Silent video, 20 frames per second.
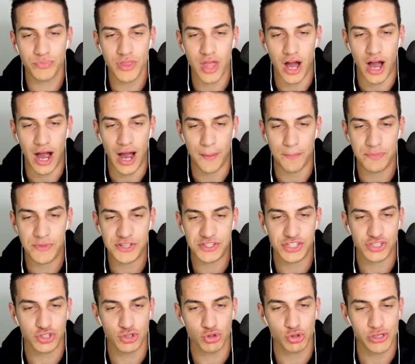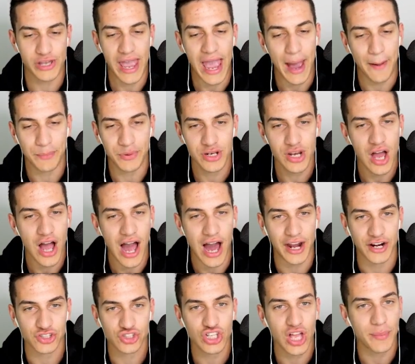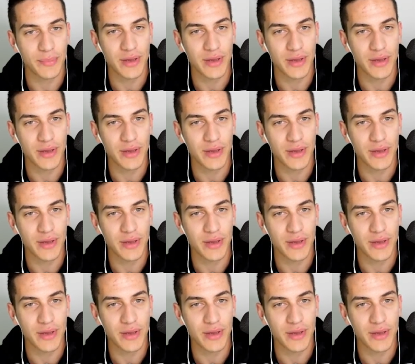Oh, this doesn't usually happen. Honestly, I'll be